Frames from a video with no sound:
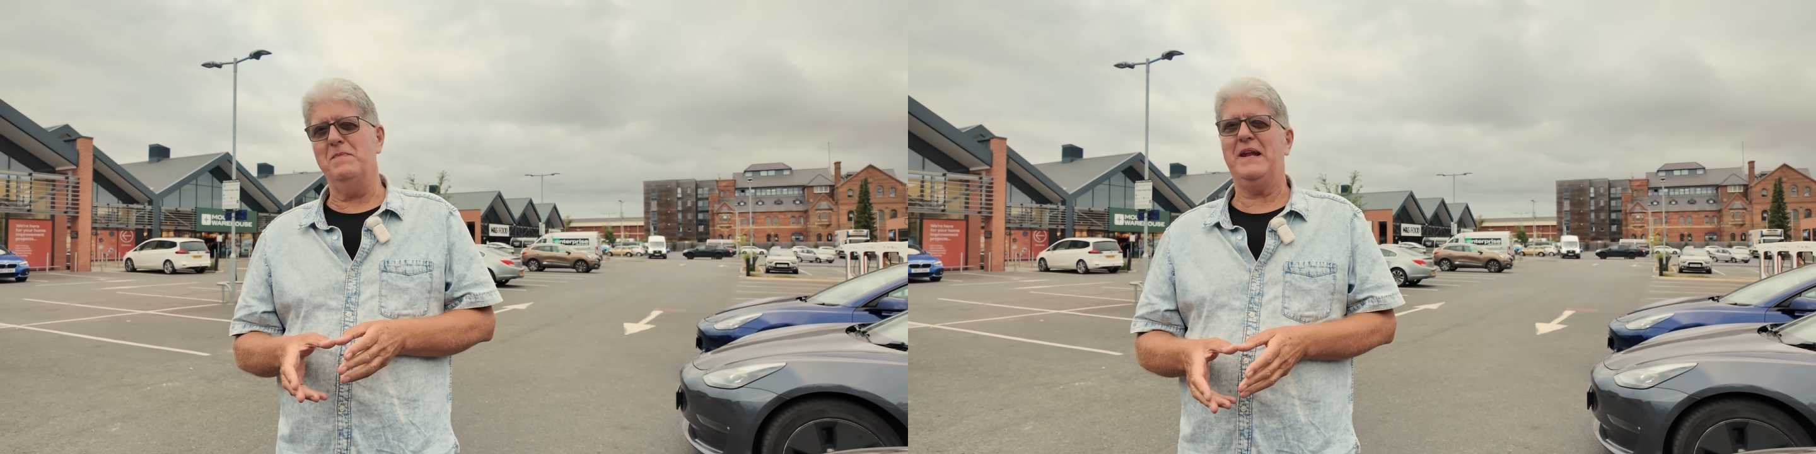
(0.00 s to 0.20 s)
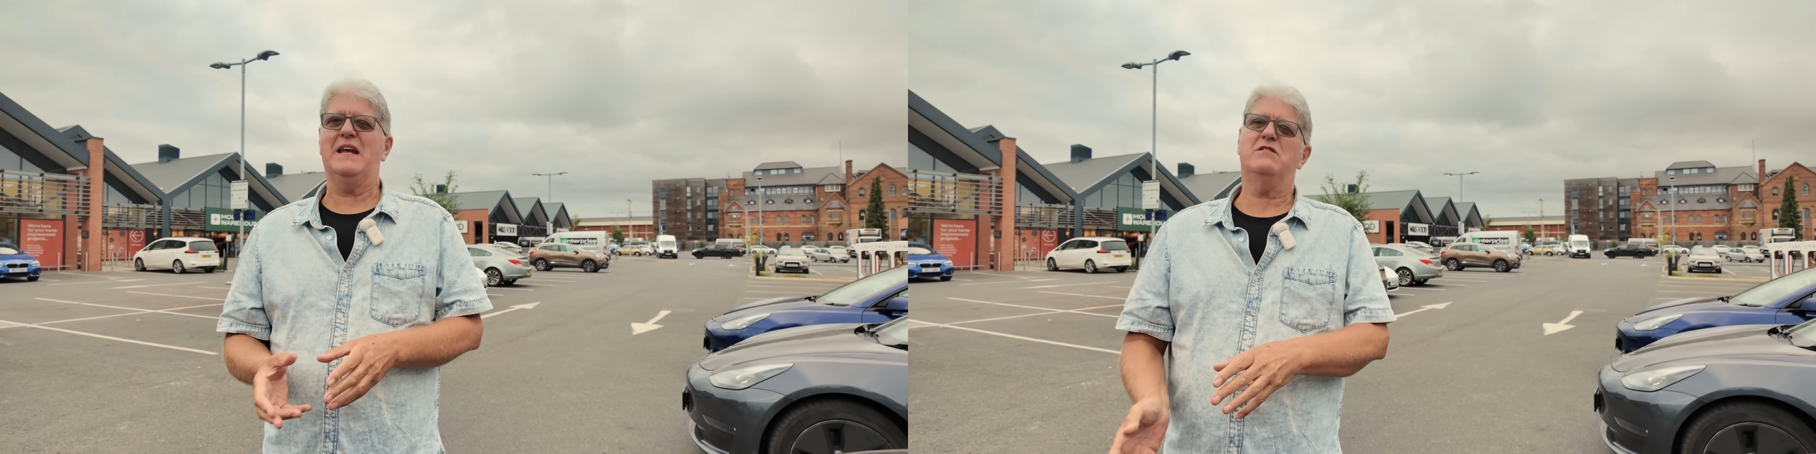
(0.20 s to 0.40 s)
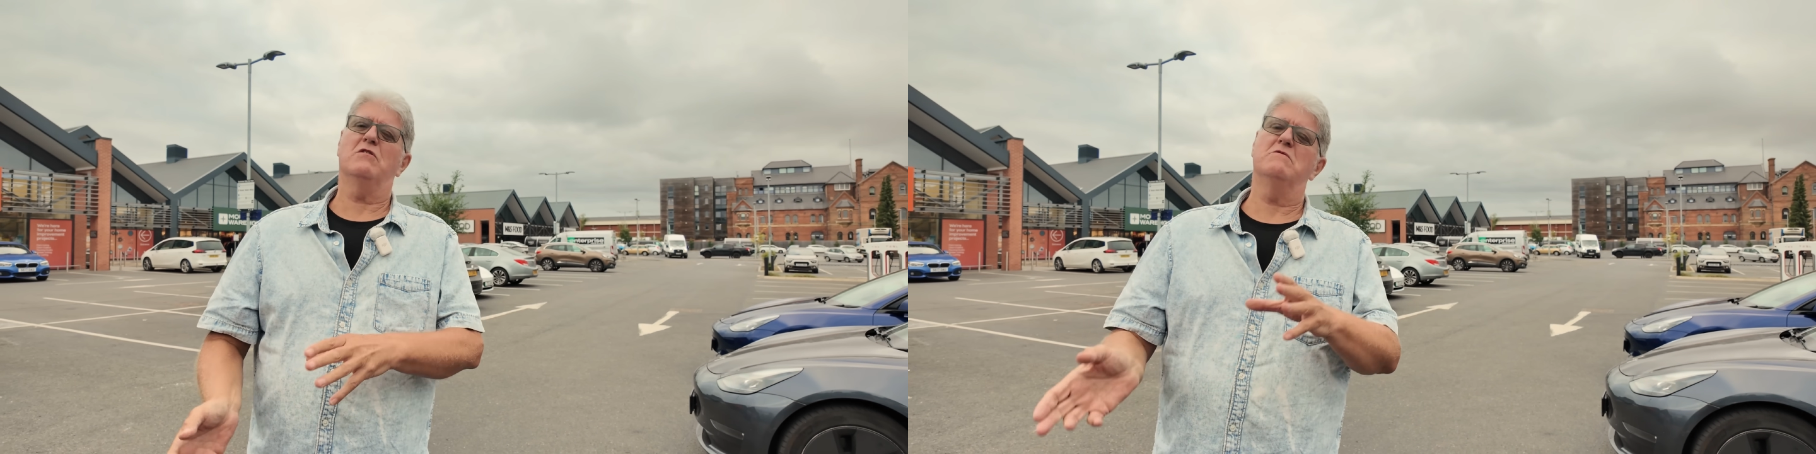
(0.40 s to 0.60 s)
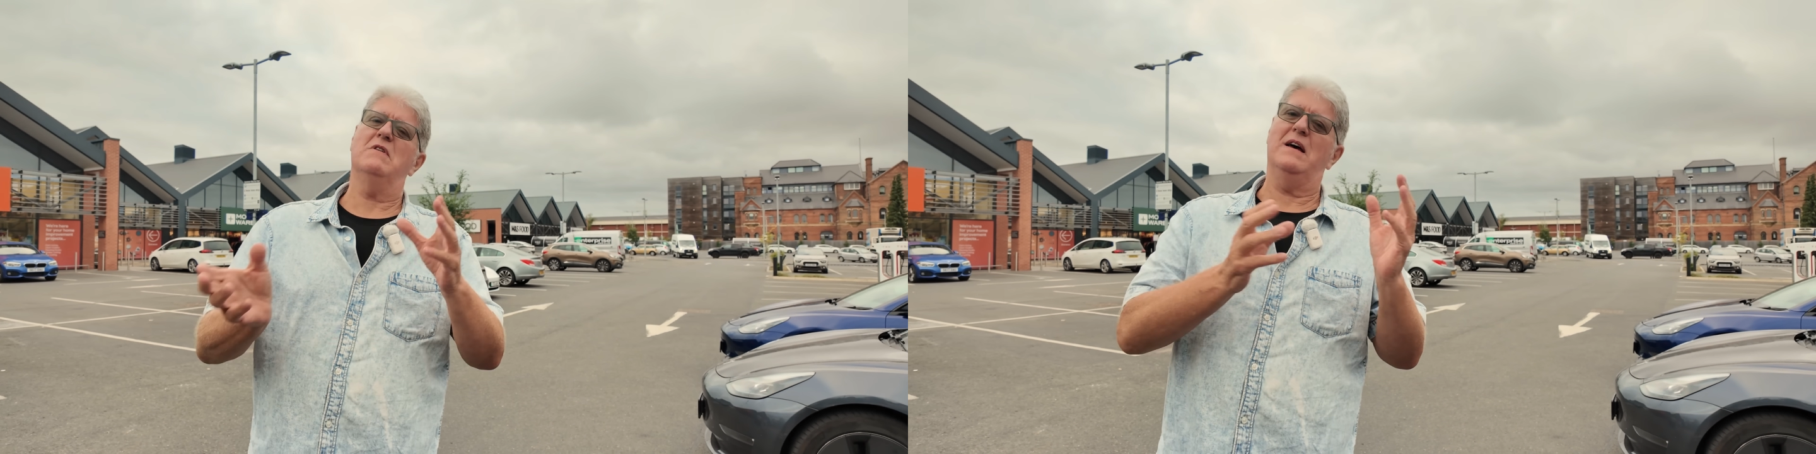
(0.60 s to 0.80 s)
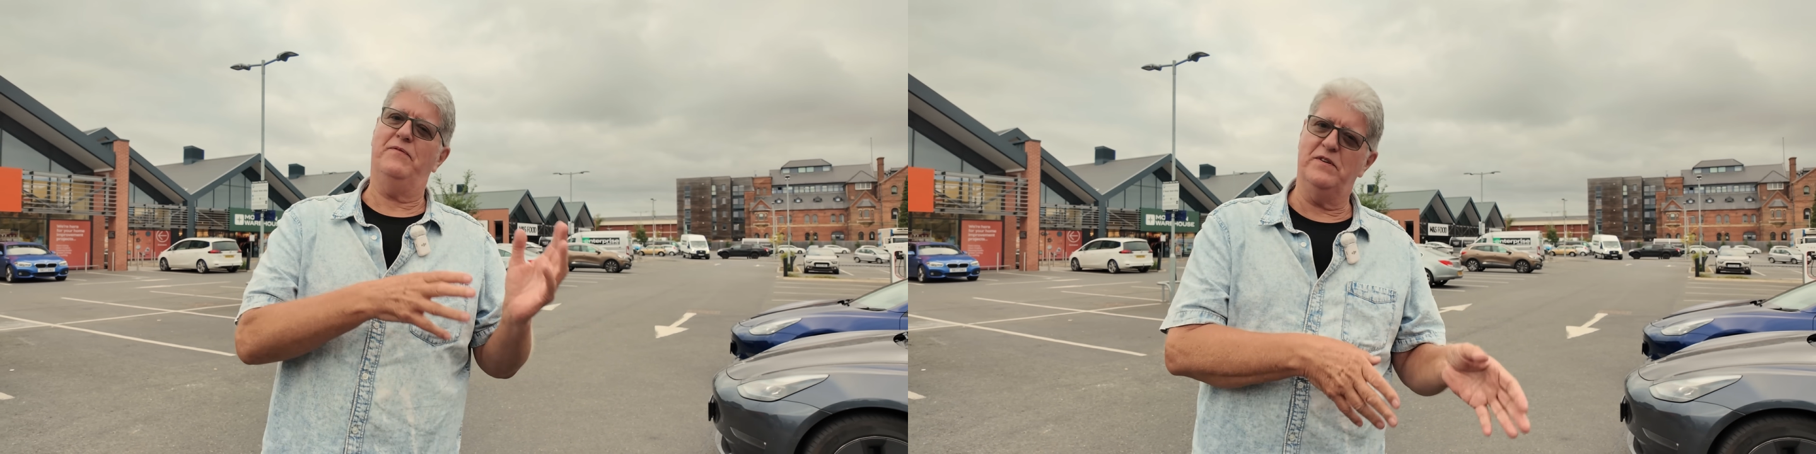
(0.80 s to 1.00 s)
minute to
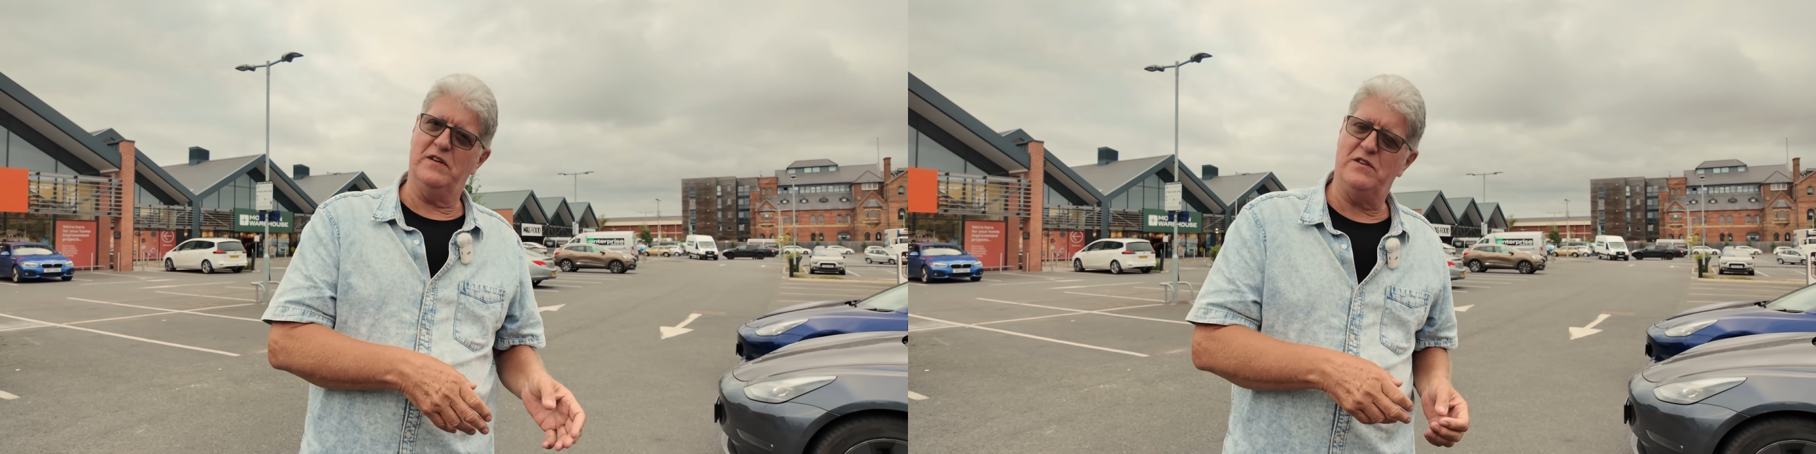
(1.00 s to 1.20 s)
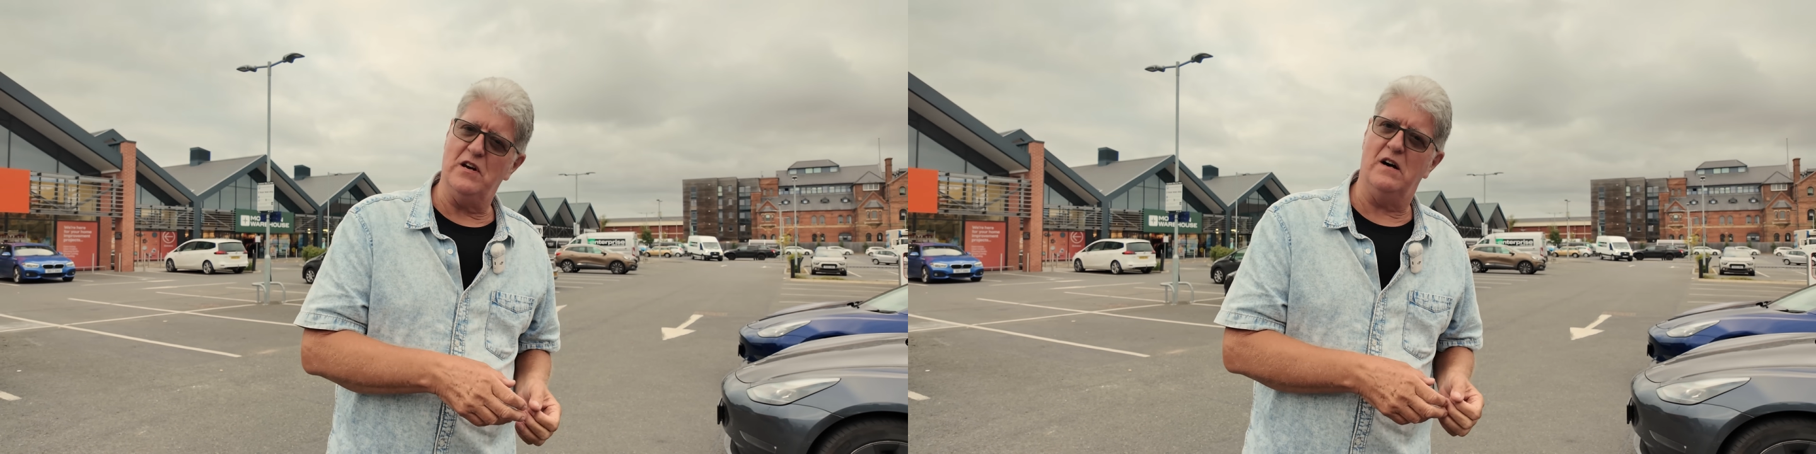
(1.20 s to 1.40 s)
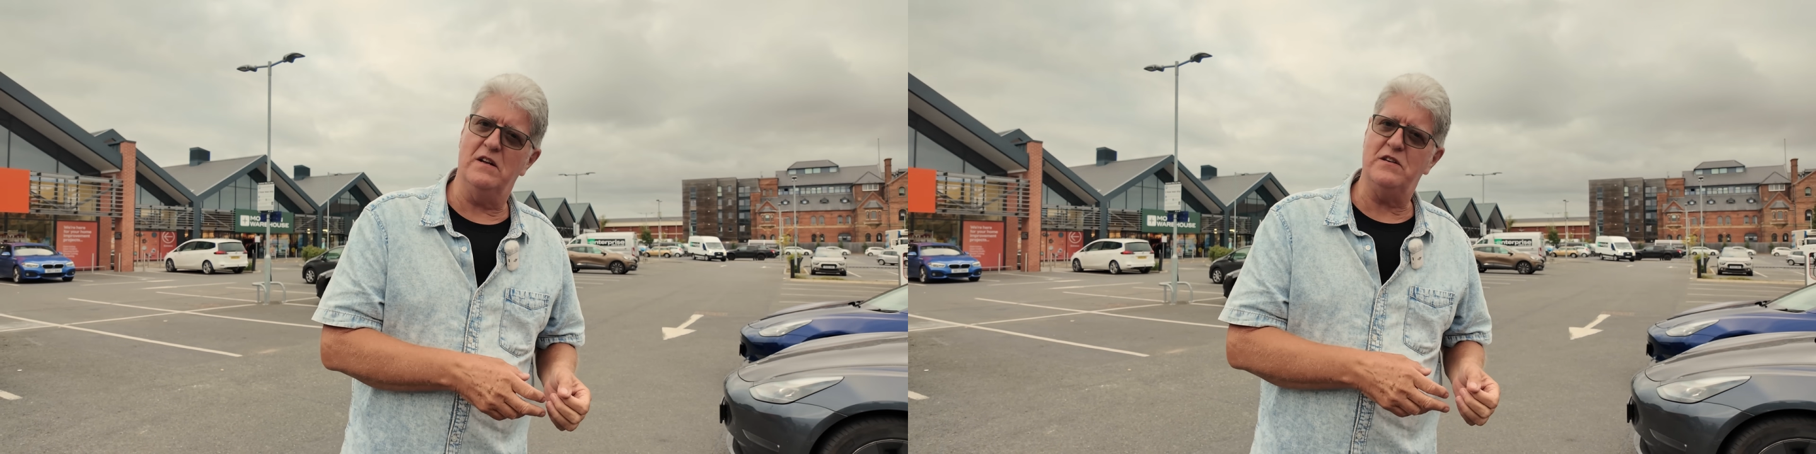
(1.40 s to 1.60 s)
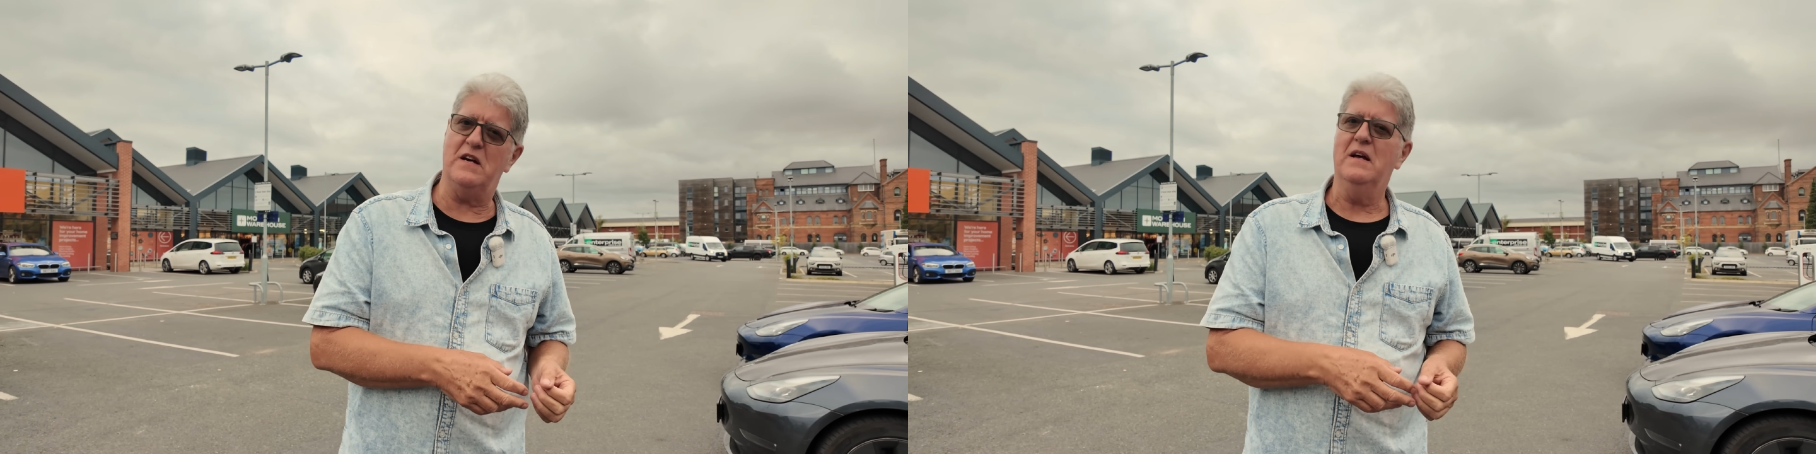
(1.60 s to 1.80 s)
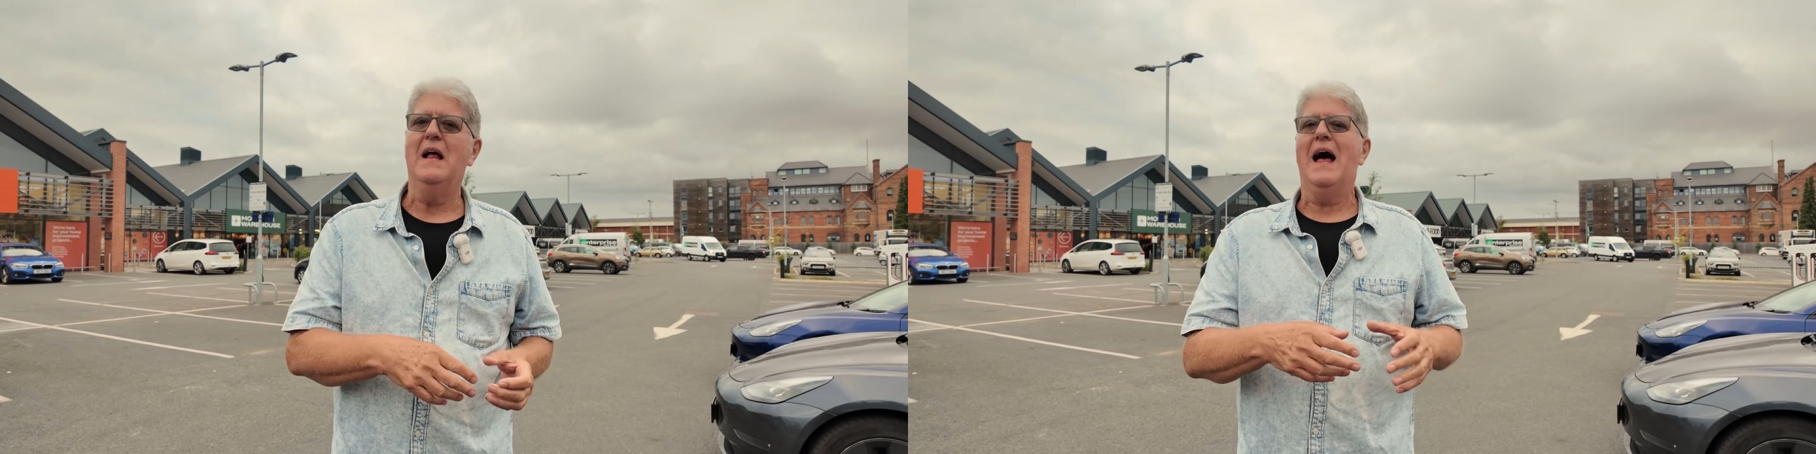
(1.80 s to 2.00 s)
arrive at a charger